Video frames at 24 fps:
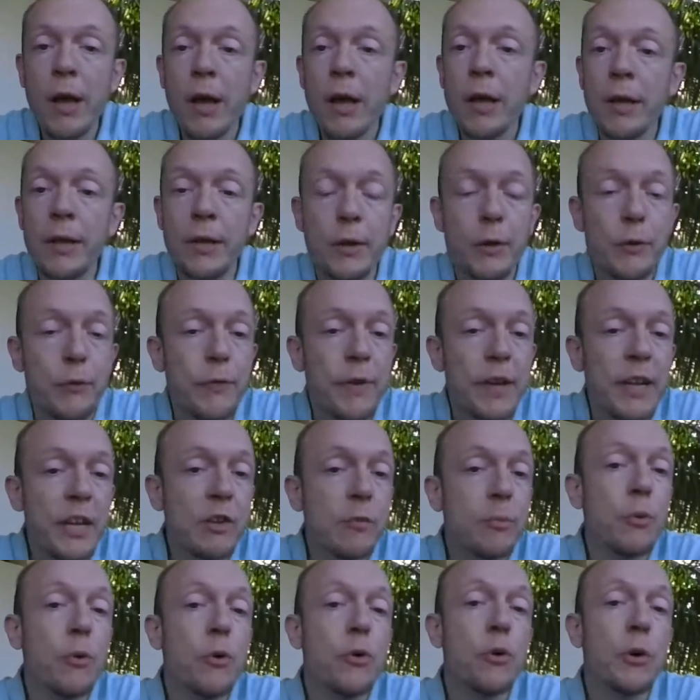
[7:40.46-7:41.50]

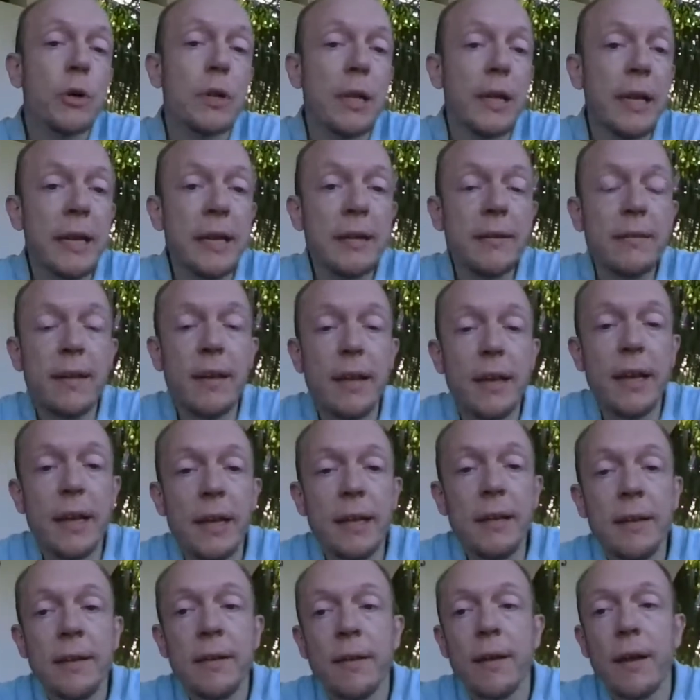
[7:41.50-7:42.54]
Facebook,
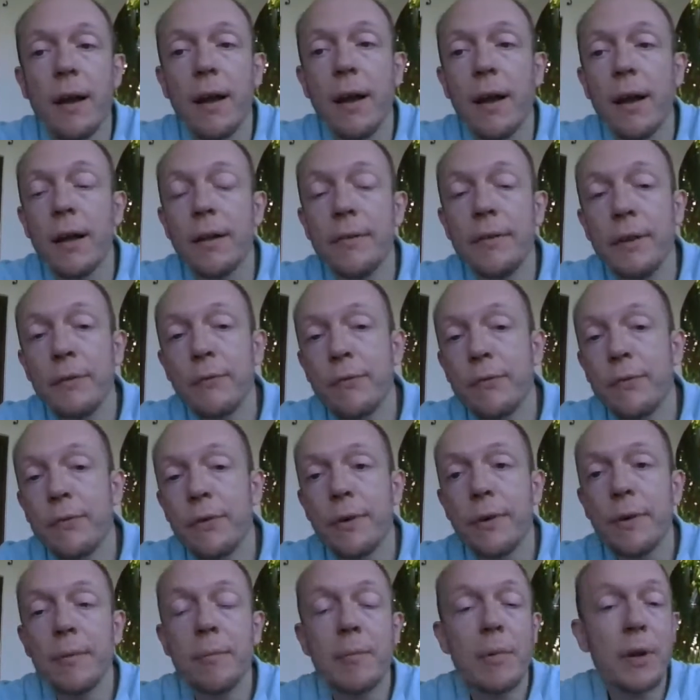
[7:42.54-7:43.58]
LinkedIn,
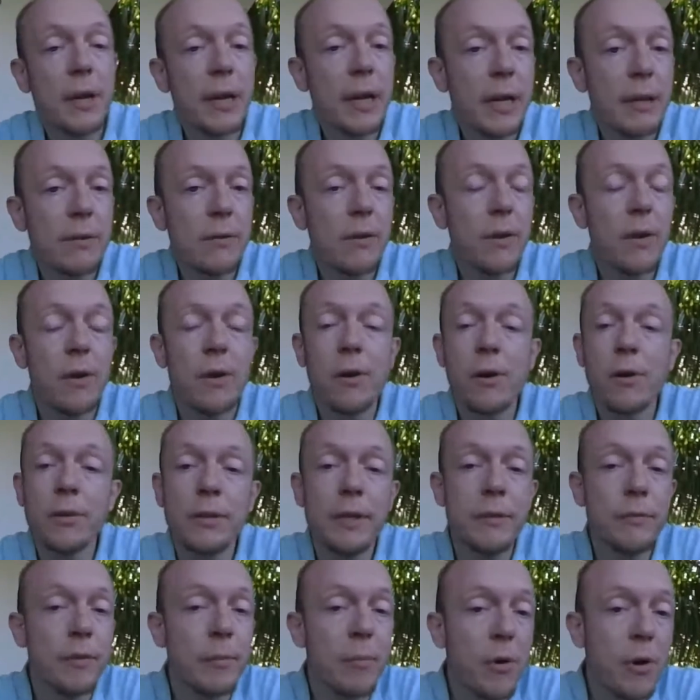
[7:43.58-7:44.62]
different Marketo,
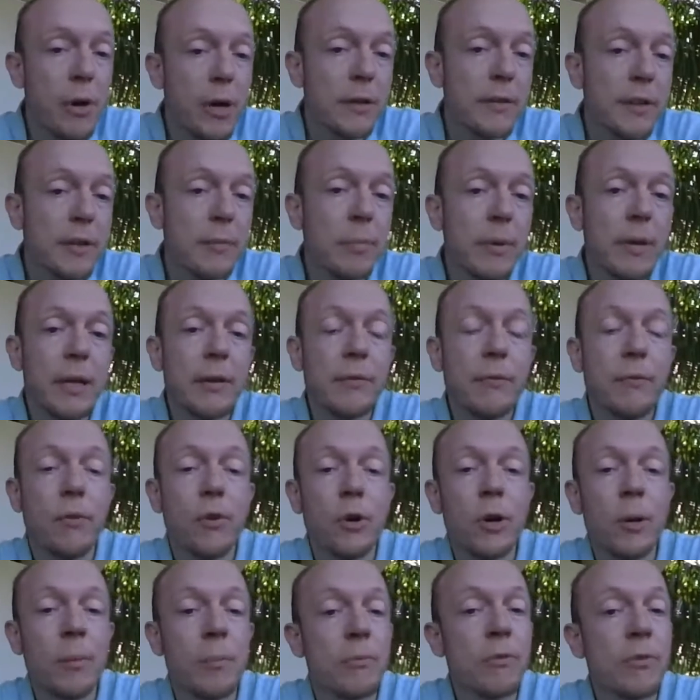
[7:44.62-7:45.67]
different marketing
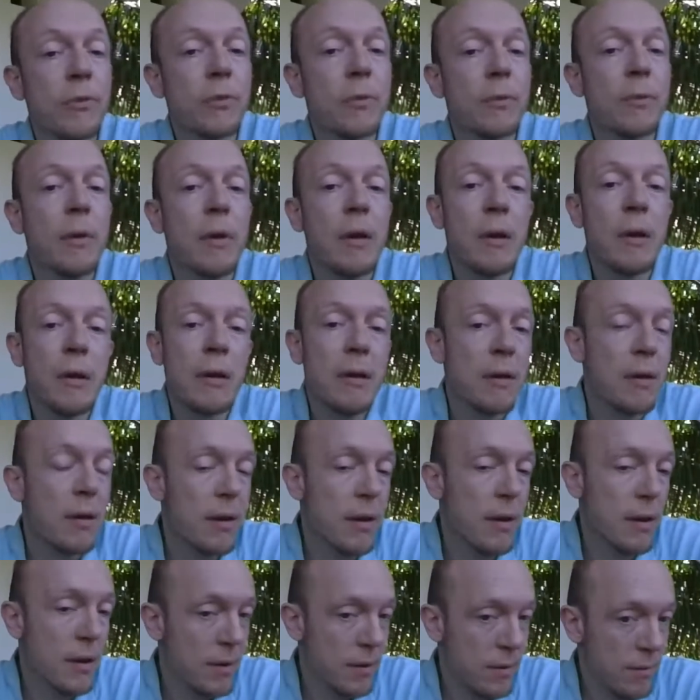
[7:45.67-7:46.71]
platforms,
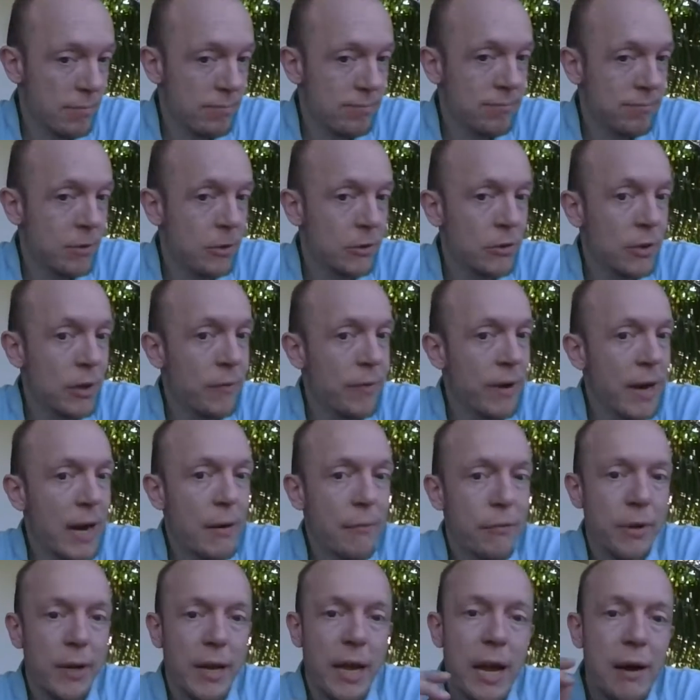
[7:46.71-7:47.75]
whatsoever.
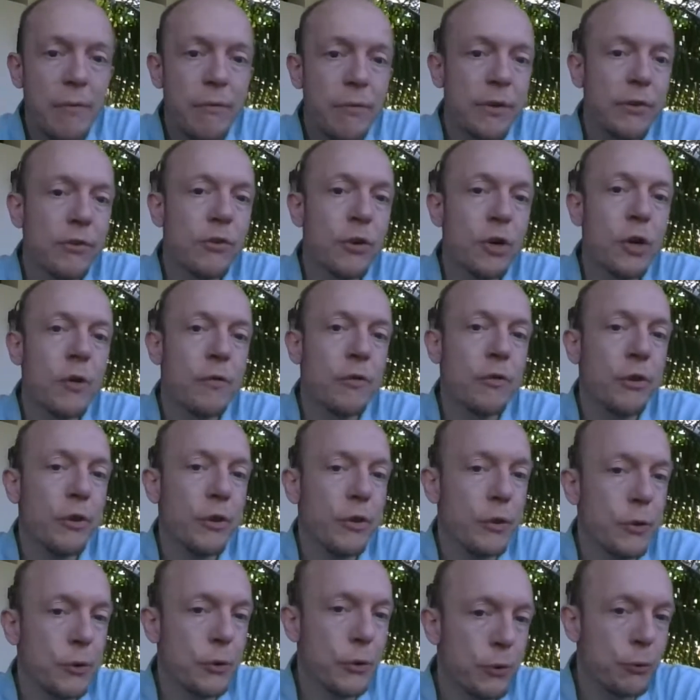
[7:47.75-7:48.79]
Every service you
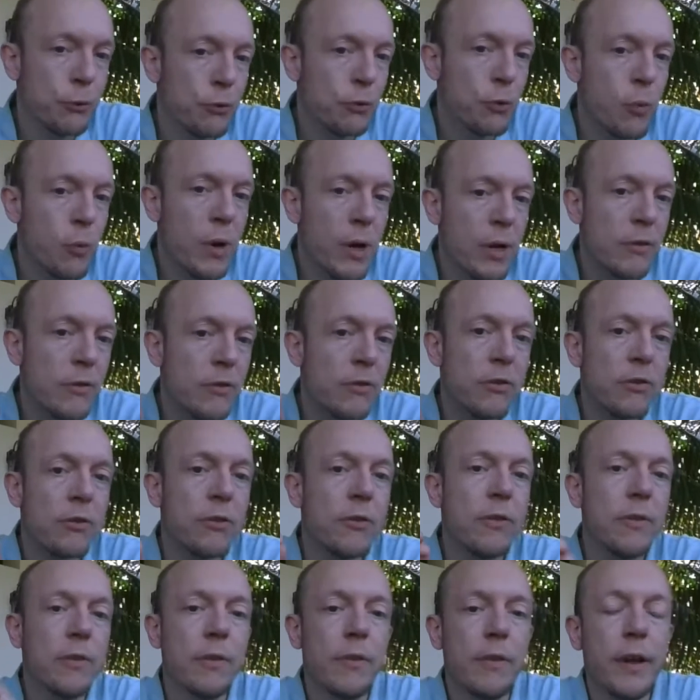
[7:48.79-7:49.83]
use wants
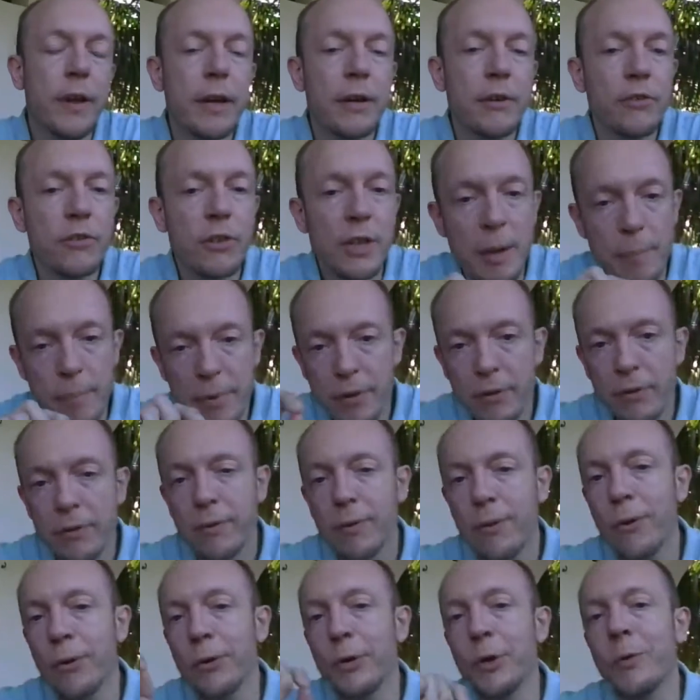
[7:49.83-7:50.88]
their snippets
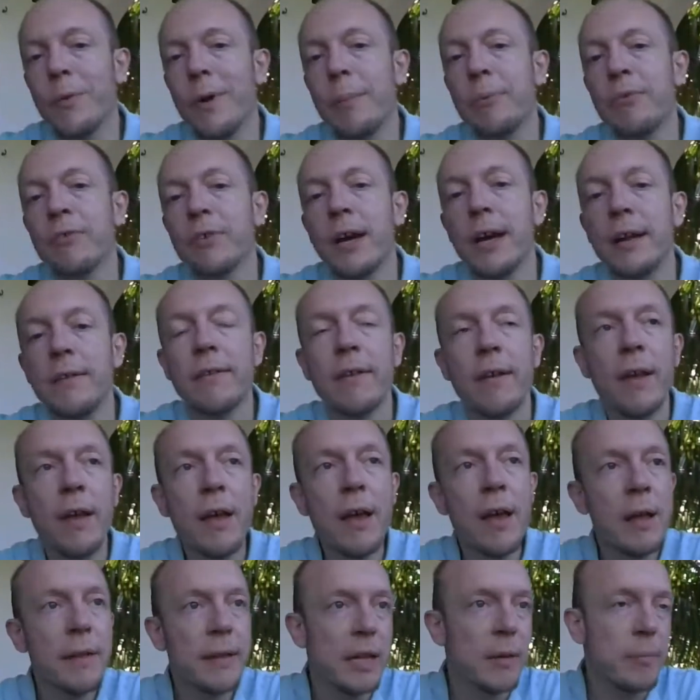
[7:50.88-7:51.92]
on your website.
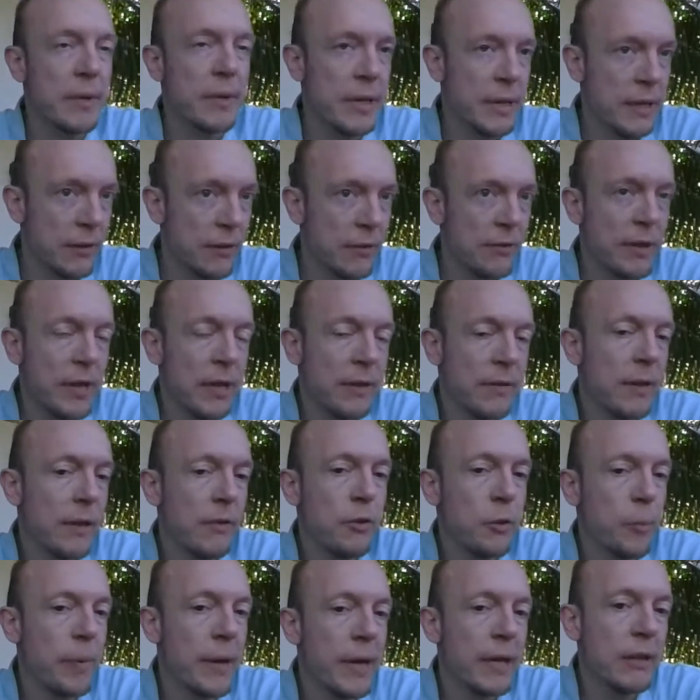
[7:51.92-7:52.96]
That means that
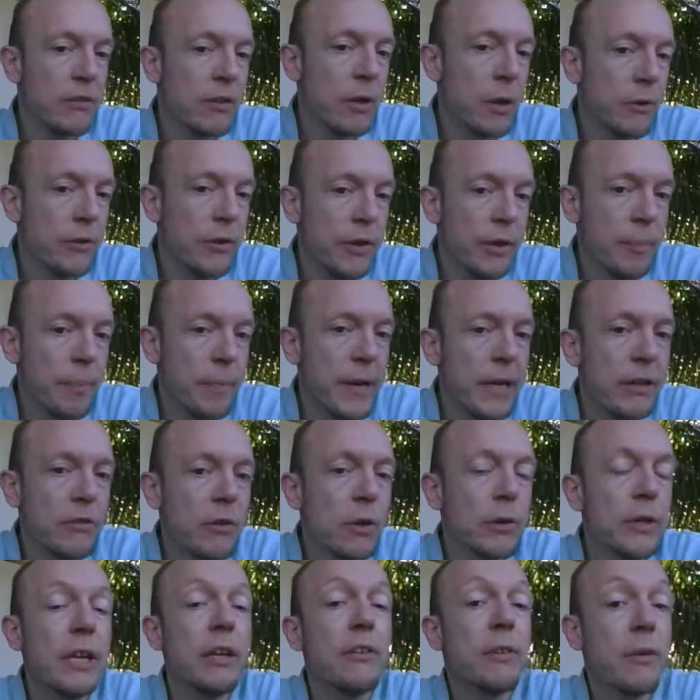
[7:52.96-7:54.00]
your page
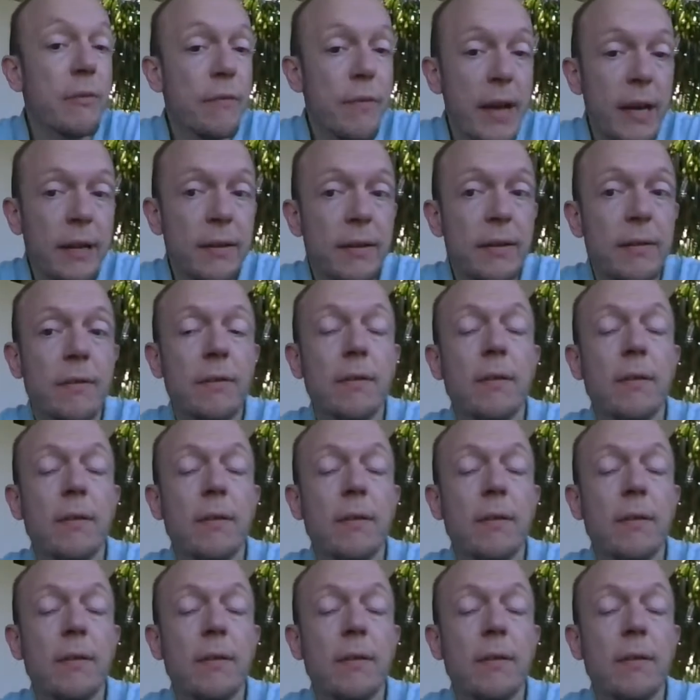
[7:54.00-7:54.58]
load is affected.